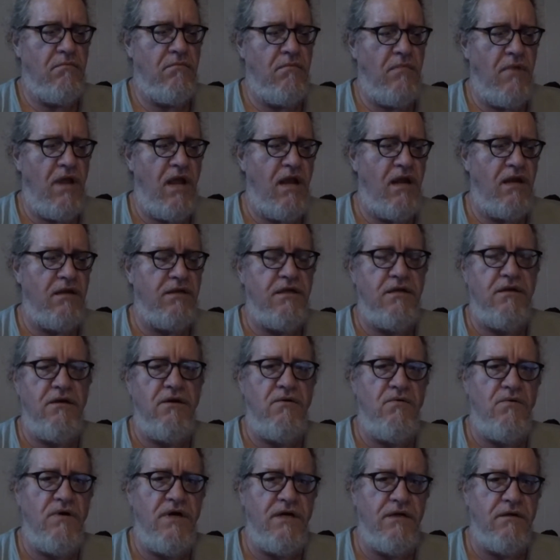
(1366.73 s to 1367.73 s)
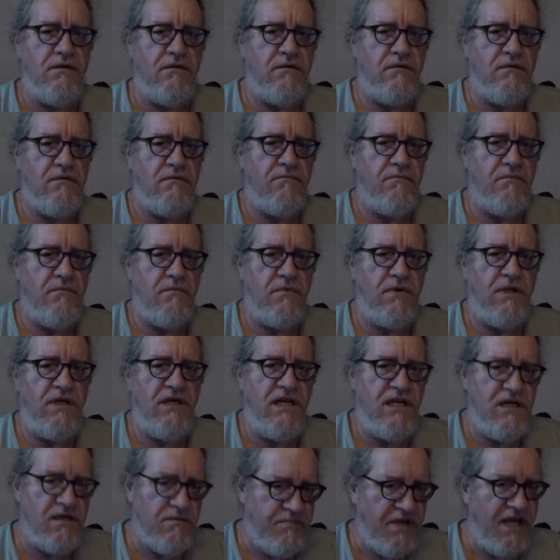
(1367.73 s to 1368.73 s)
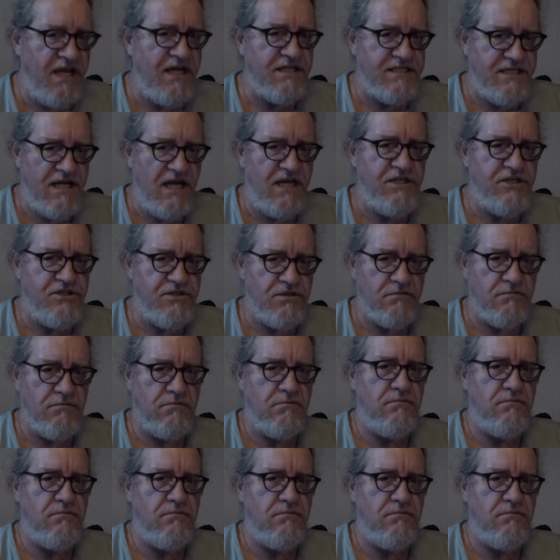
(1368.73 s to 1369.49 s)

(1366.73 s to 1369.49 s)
And you know what? You need to pay attention